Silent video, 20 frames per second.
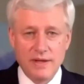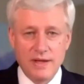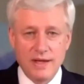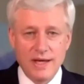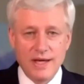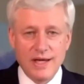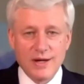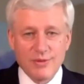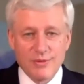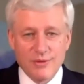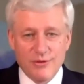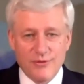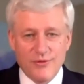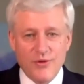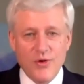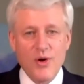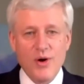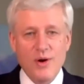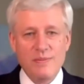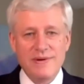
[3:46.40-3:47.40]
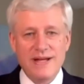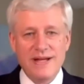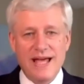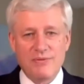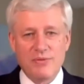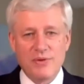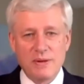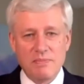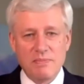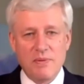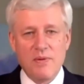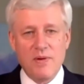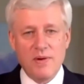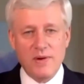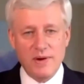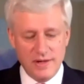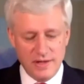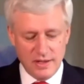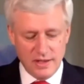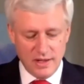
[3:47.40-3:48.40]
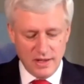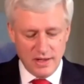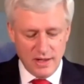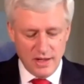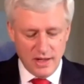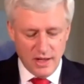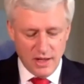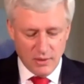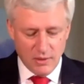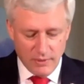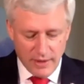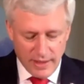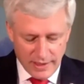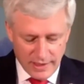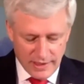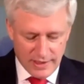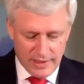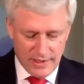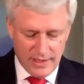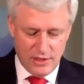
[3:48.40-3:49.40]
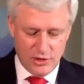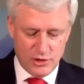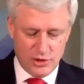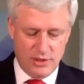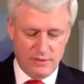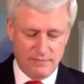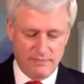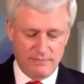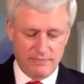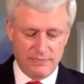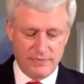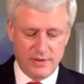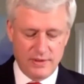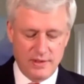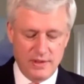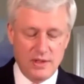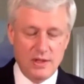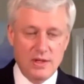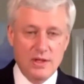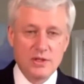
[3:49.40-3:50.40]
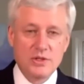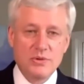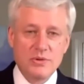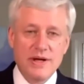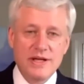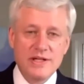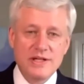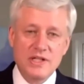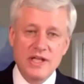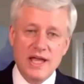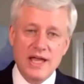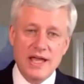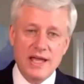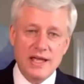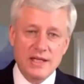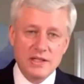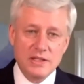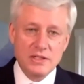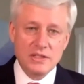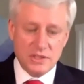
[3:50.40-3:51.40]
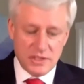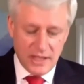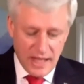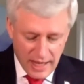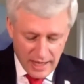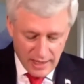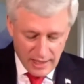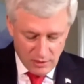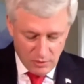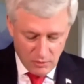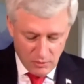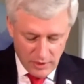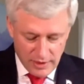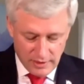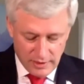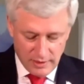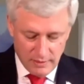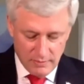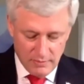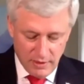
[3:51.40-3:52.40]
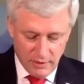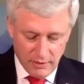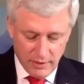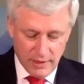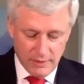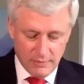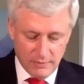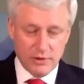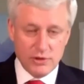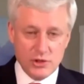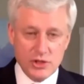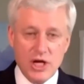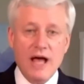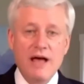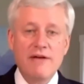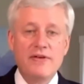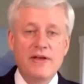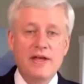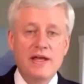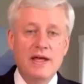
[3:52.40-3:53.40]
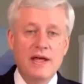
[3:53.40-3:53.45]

in a reformed and reborn Iranian nation. So I say, stand with Miriam Rajavi